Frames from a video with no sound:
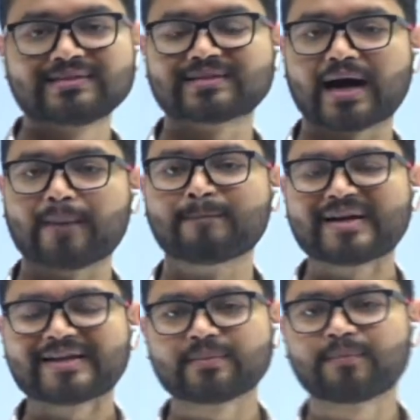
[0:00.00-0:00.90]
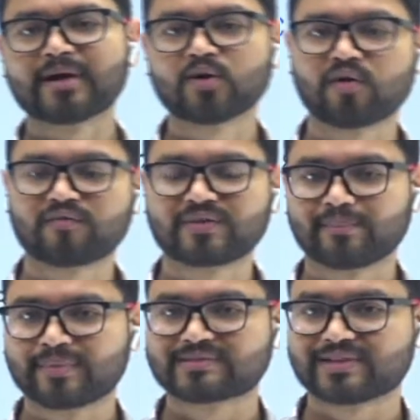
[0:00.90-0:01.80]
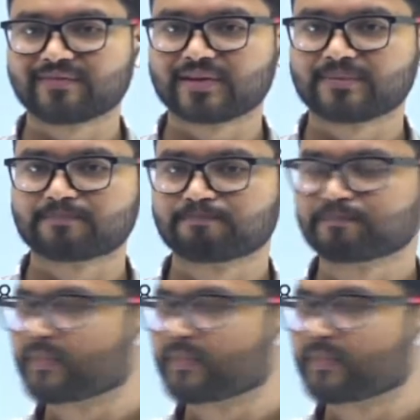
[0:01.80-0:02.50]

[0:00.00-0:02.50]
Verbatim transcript: is a multiple of number 7?